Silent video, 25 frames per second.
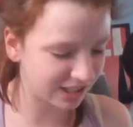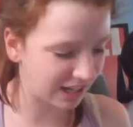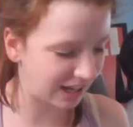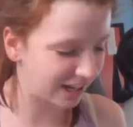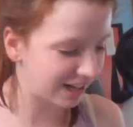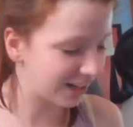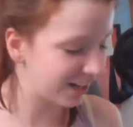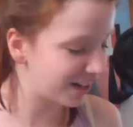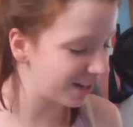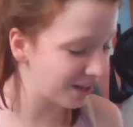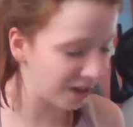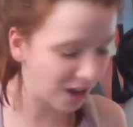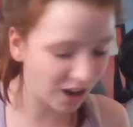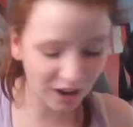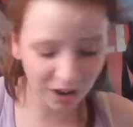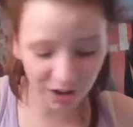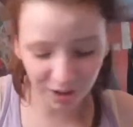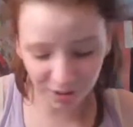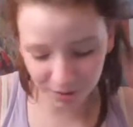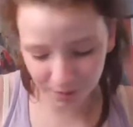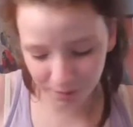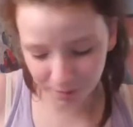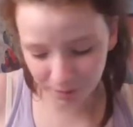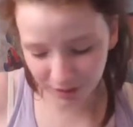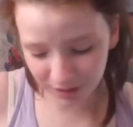I got
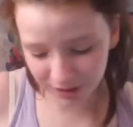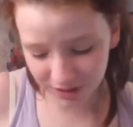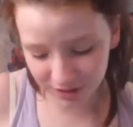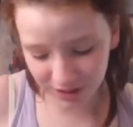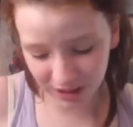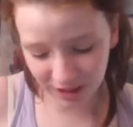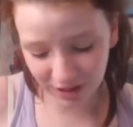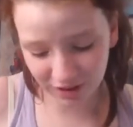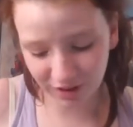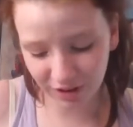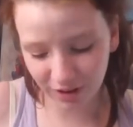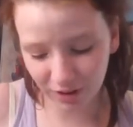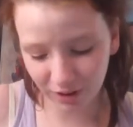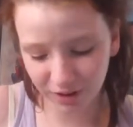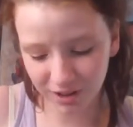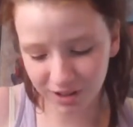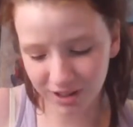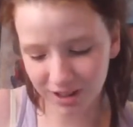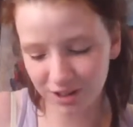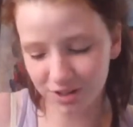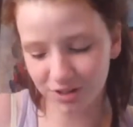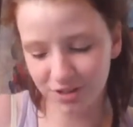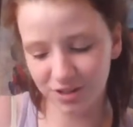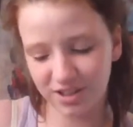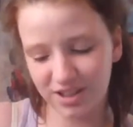all the
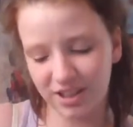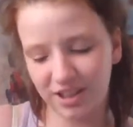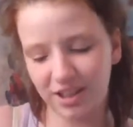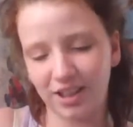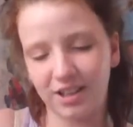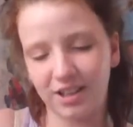shirts I